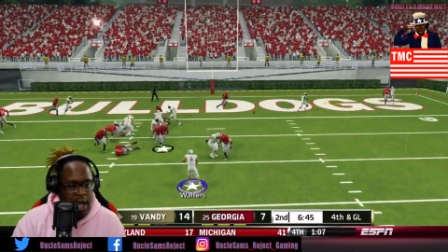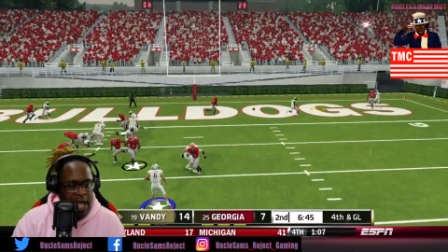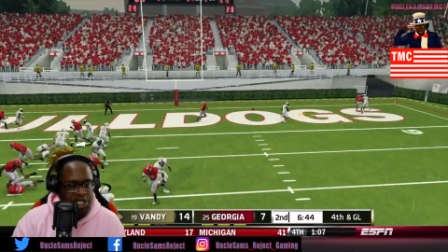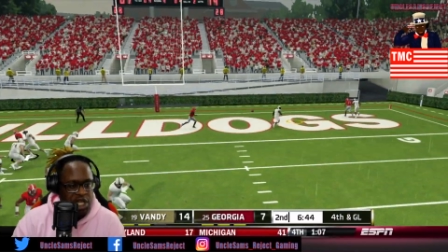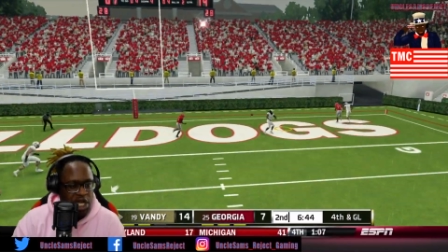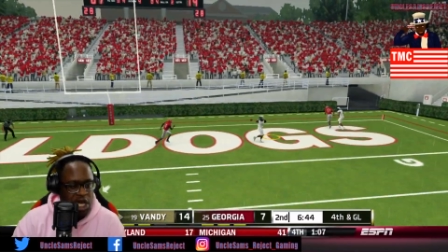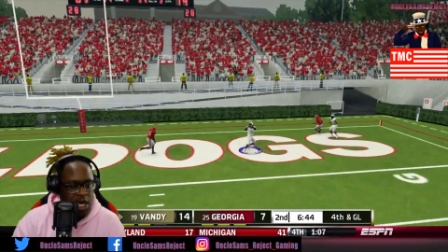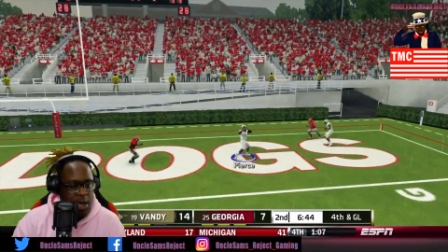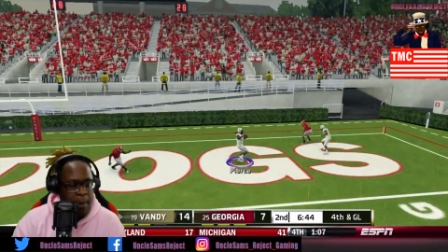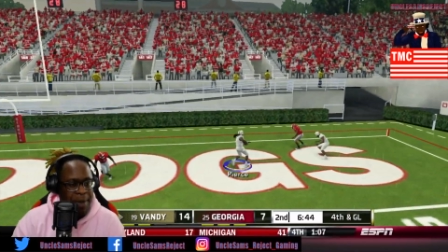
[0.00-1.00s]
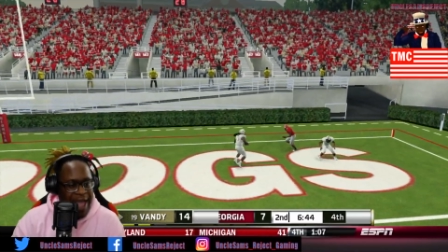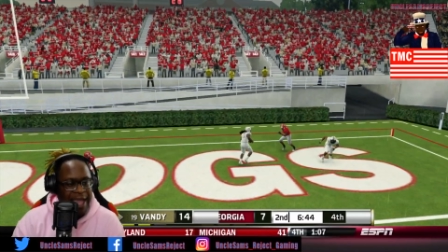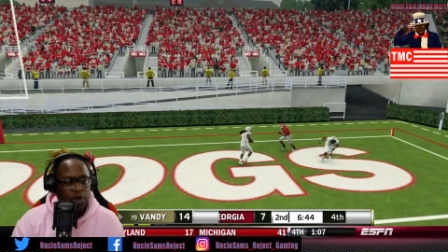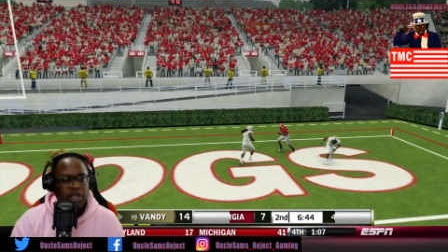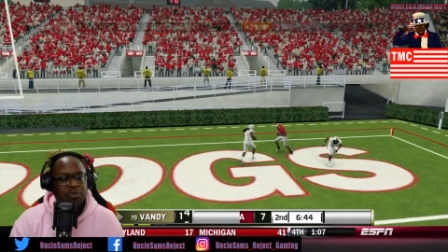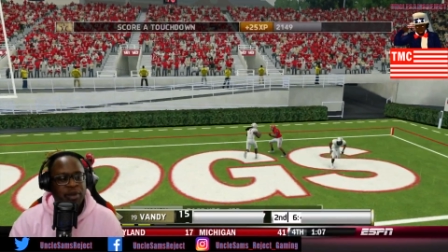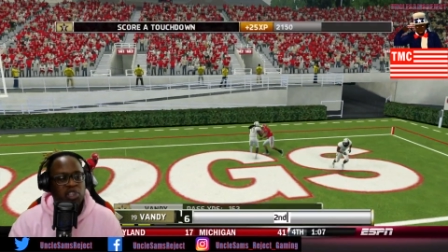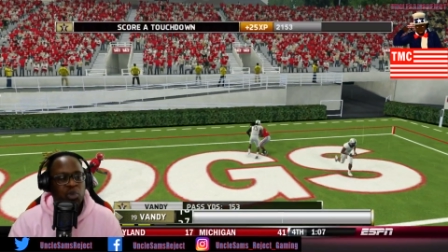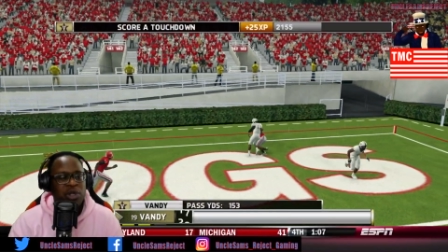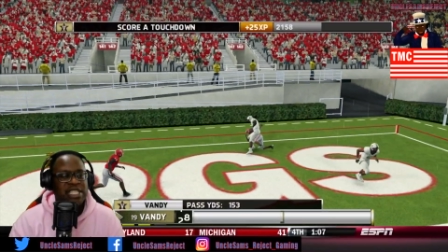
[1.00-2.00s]
Gotcha. Bang, Chris
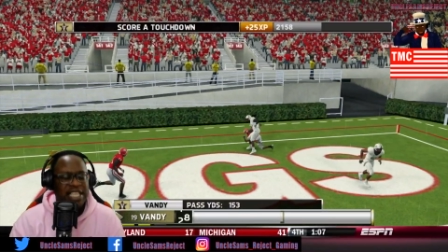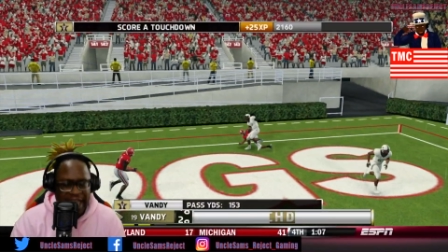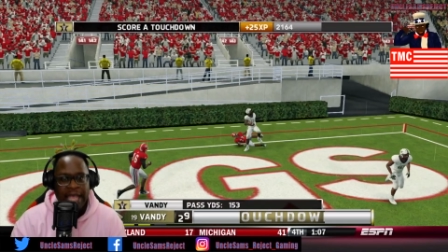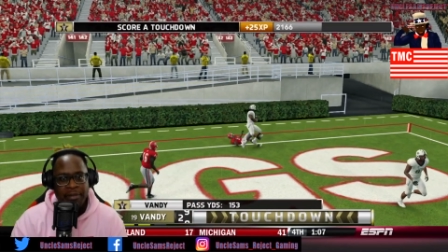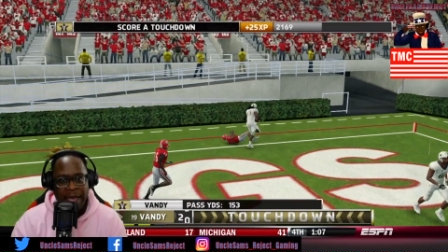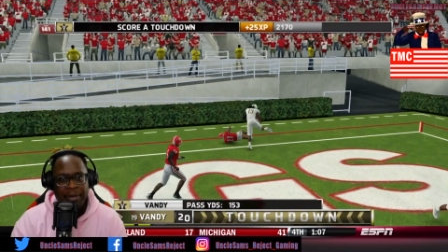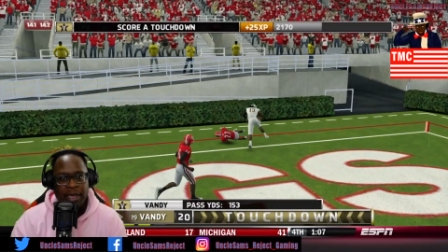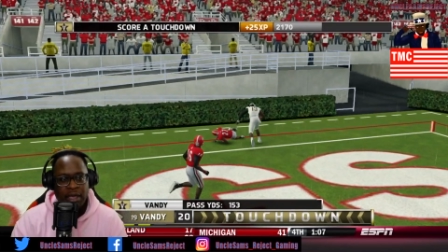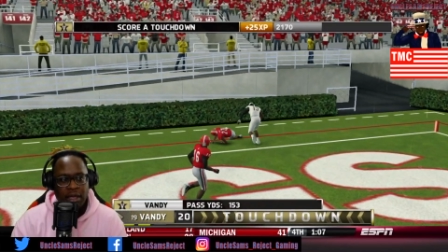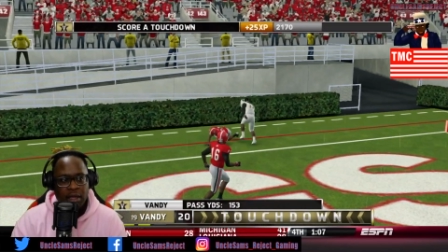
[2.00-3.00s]
Pierce once again, baby.